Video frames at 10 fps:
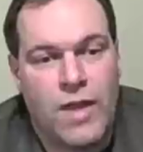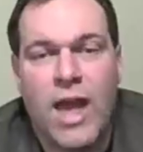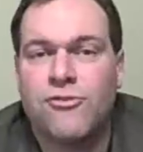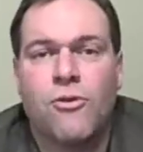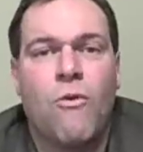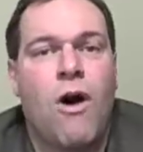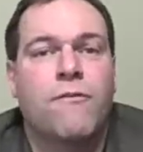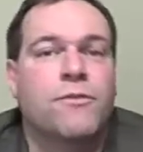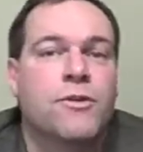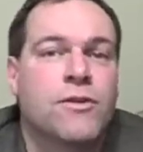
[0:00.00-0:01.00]
escrow
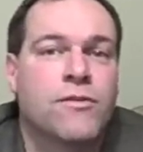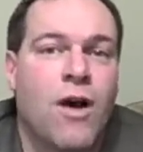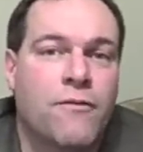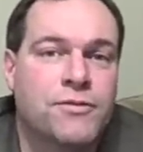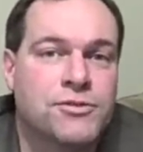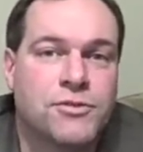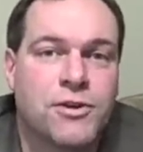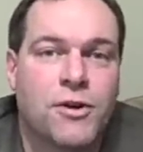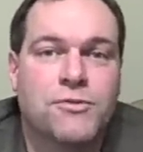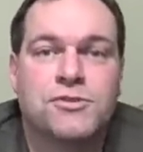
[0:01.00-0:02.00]
officer
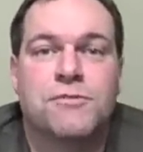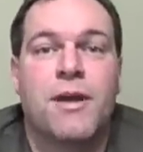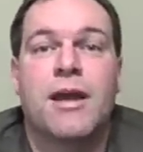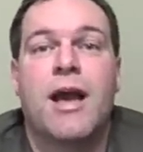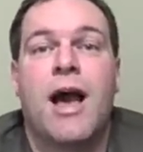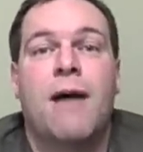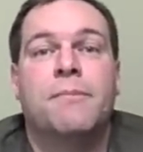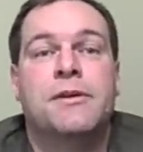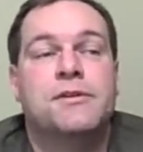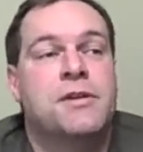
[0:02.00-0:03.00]
goes to make
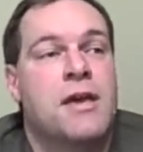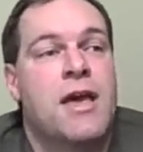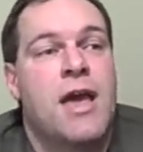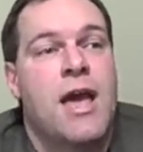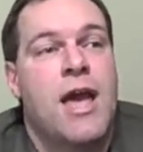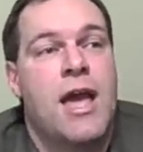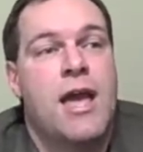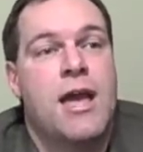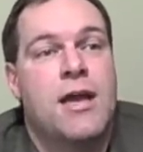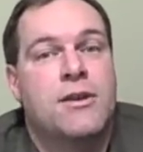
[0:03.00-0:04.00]
copies,
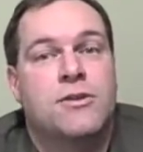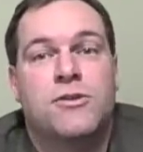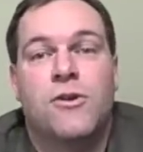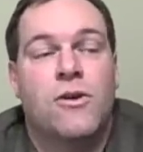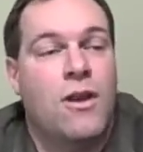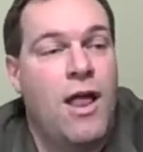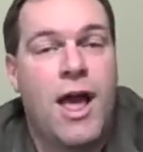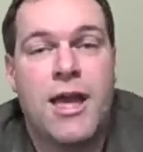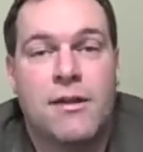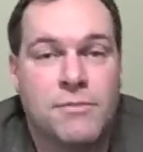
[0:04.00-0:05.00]
and your
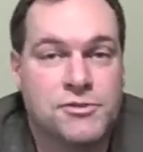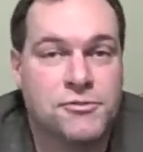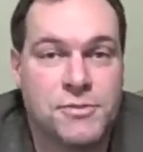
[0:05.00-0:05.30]
client, Mr.